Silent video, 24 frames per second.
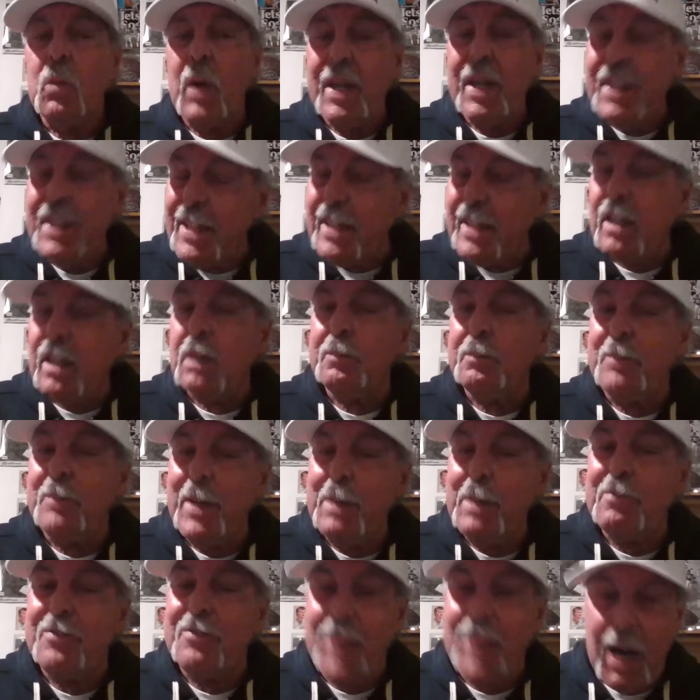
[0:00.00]
he could be
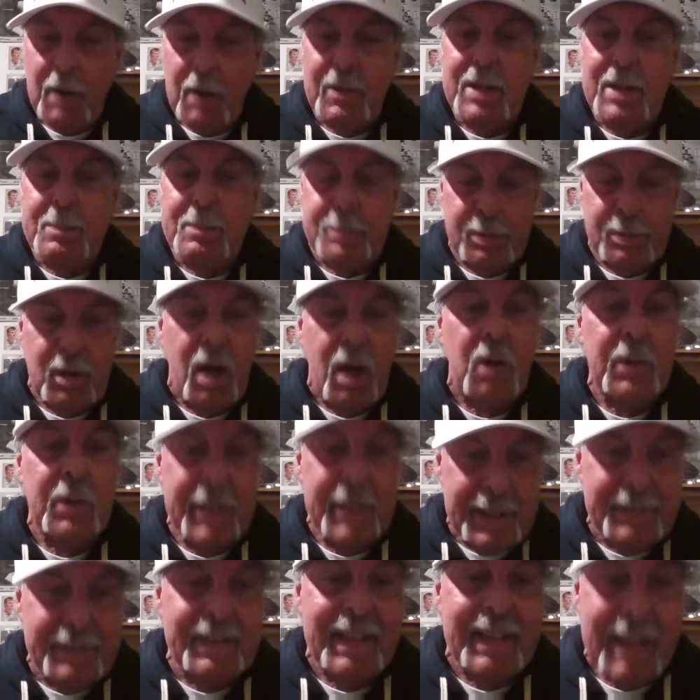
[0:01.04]
very pro
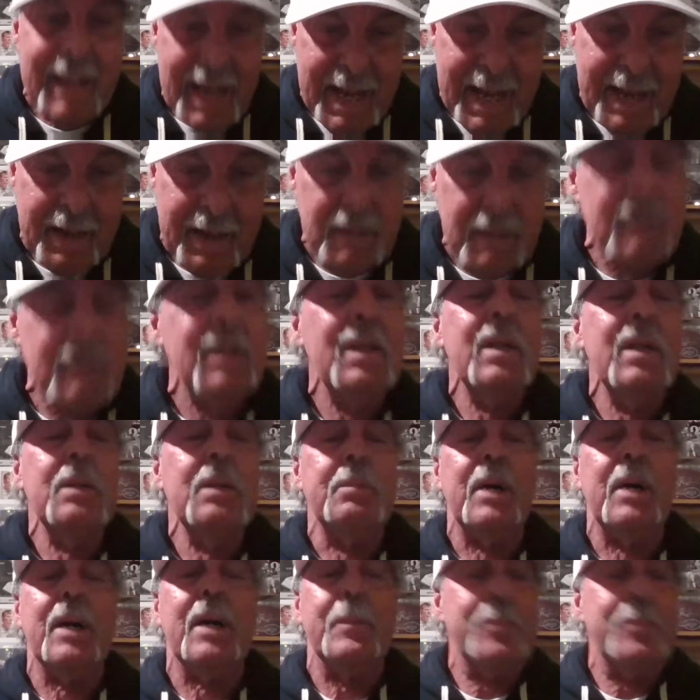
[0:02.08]
Indiana. But